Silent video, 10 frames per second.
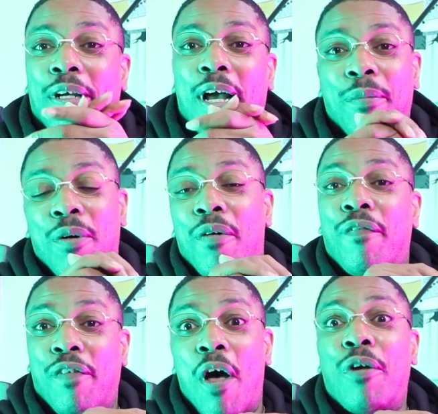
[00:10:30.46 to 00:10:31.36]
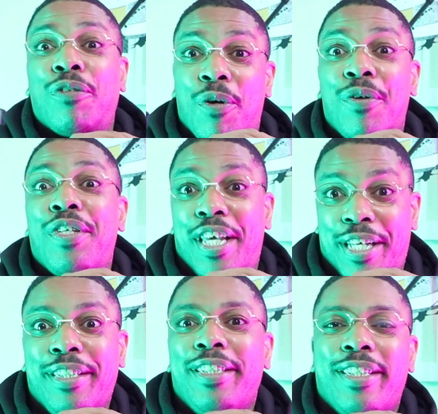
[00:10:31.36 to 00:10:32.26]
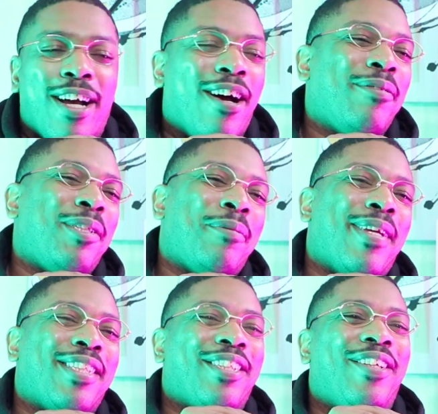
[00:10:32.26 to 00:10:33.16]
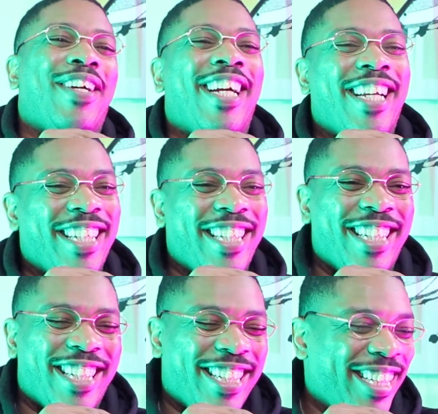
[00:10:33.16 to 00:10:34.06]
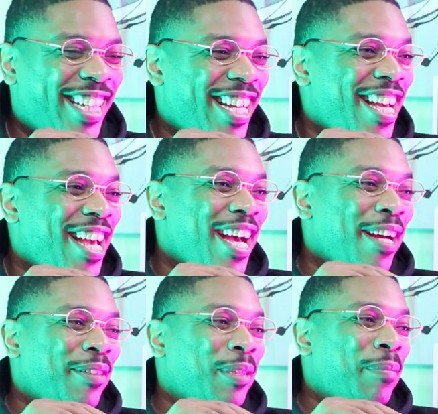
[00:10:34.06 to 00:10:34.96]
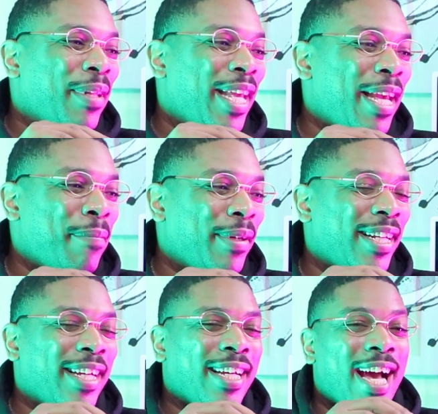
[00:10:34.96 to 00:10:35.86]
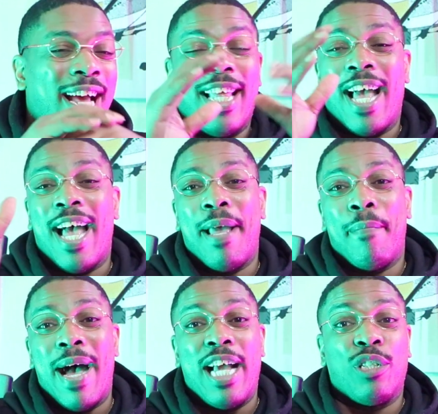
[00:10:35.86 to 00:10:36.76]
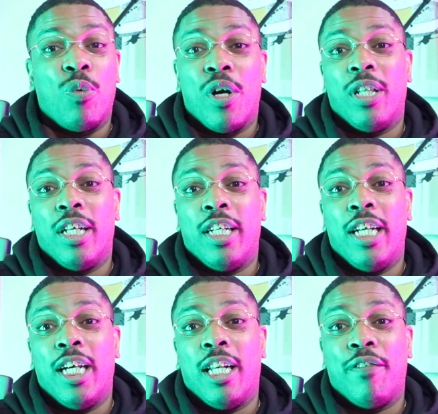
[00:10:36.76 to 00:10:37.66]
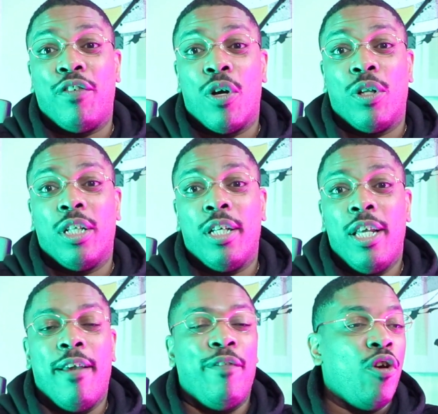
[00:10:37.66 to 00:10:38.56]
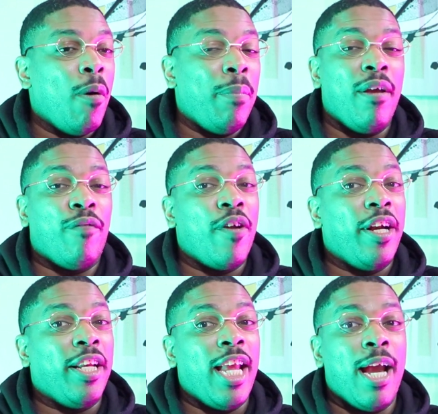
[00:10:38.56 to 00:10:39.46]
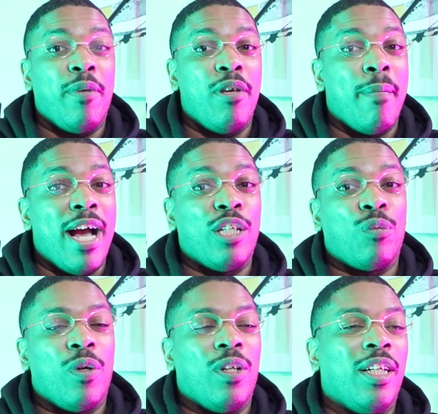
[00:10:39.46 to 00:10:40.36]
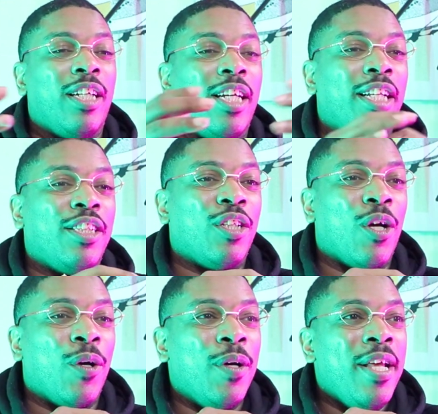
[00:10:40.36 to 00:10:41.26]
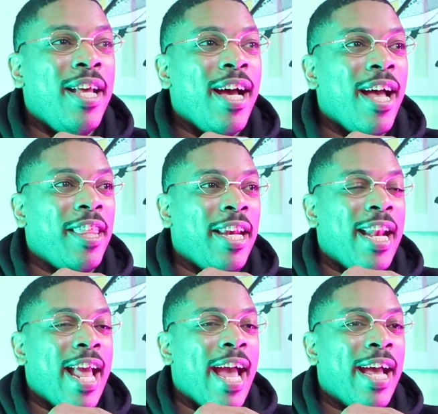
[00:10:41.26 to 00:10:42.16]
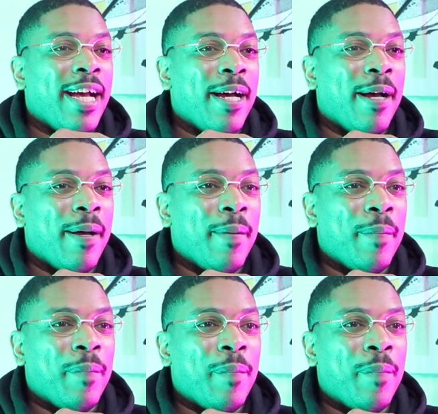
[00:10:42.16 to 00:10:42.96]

I'm gonna floss on you. No, I'm just messing around. I'm just playing, but I might as well look good if you're gonna be in front of the camera, you might as well look good. So other than that,